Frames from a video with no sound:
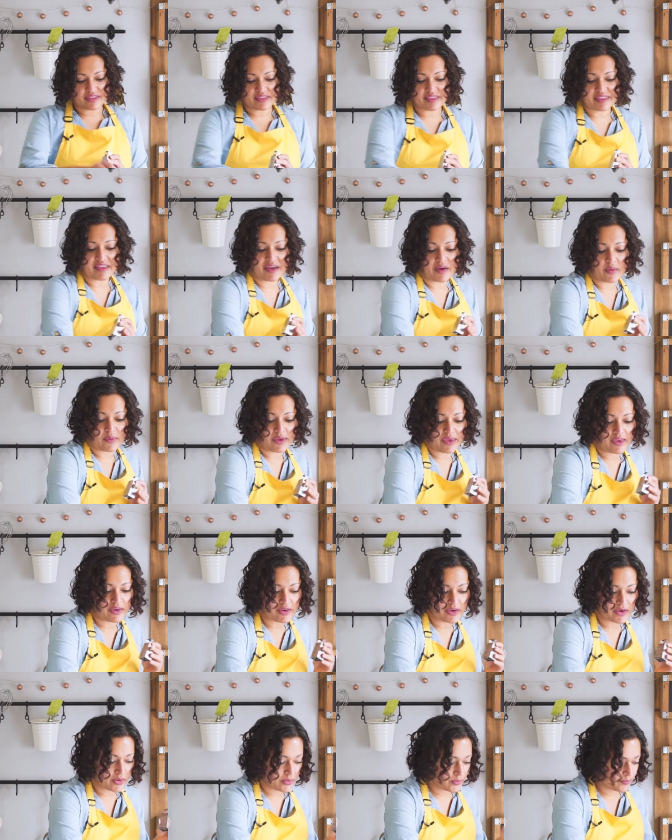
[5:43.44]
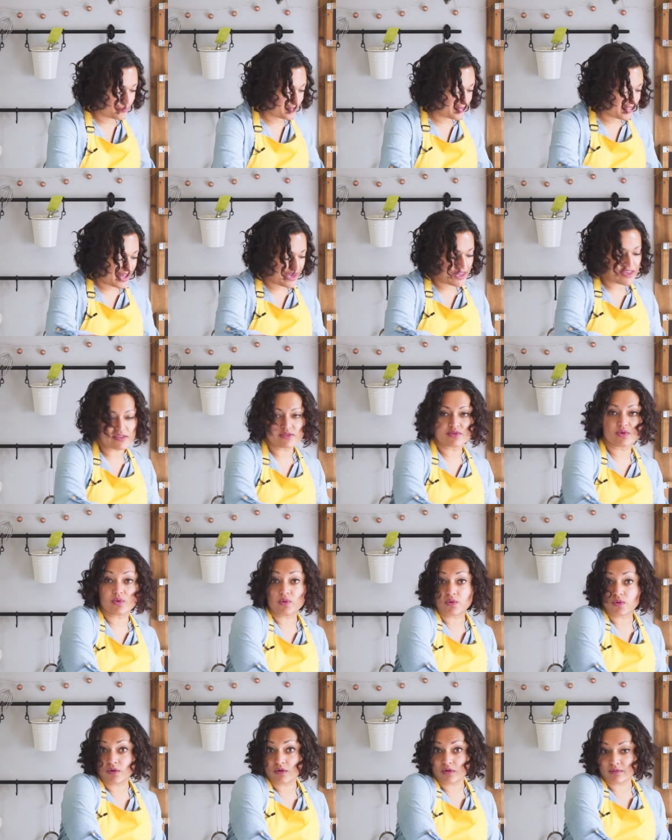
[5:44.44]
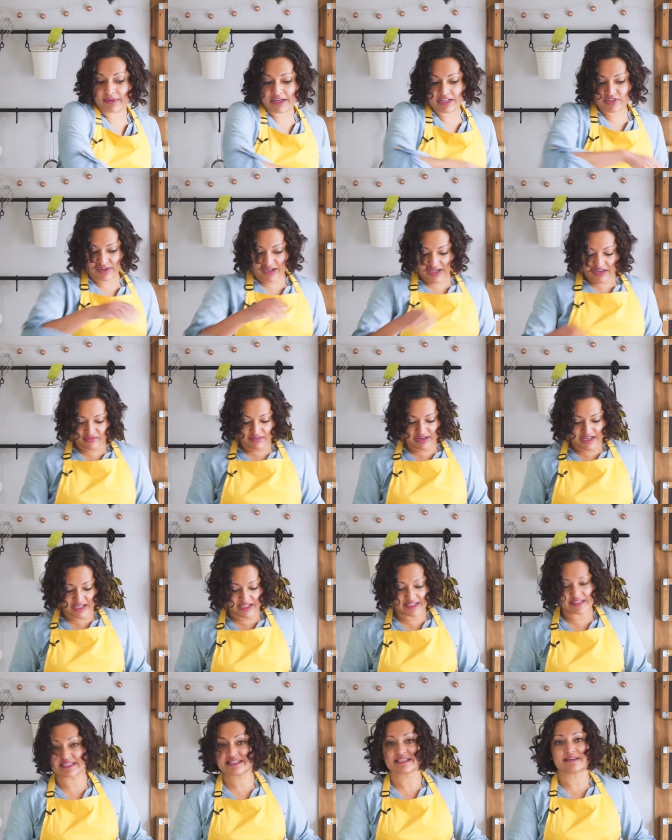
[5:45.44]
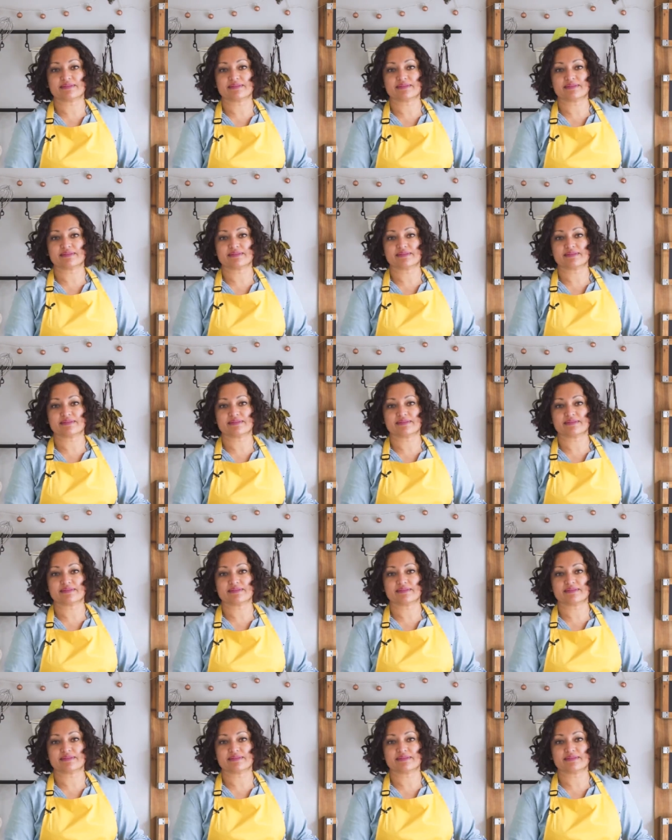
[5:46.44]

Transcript: There we go. That is all my dry ingredients.